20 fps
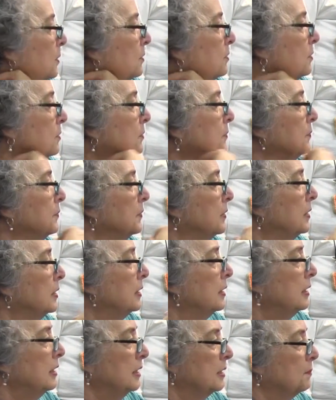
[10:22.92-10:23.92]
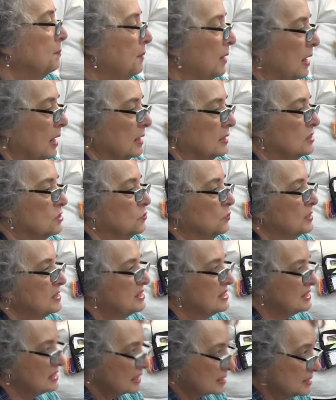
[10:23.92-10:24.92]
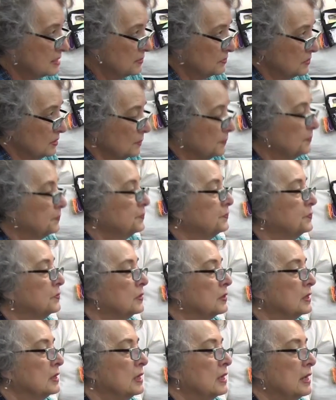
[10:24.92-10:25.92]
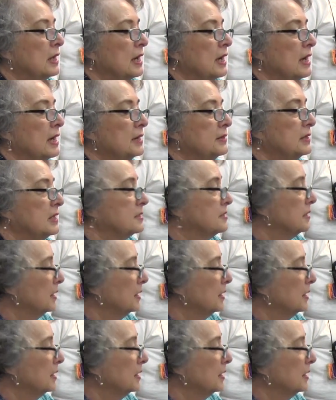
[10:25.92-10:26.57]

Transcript: owner in a box with 6 of them, and that's